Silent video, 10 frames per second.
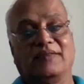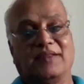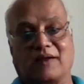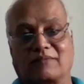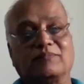
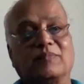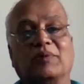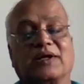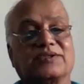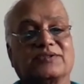in their
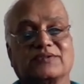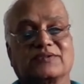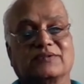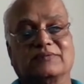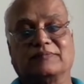
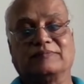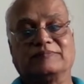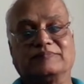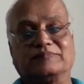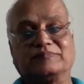publications.
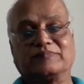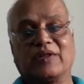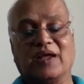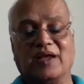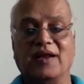
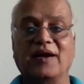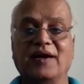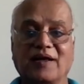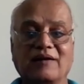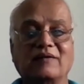In
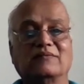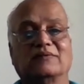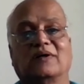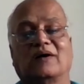Indian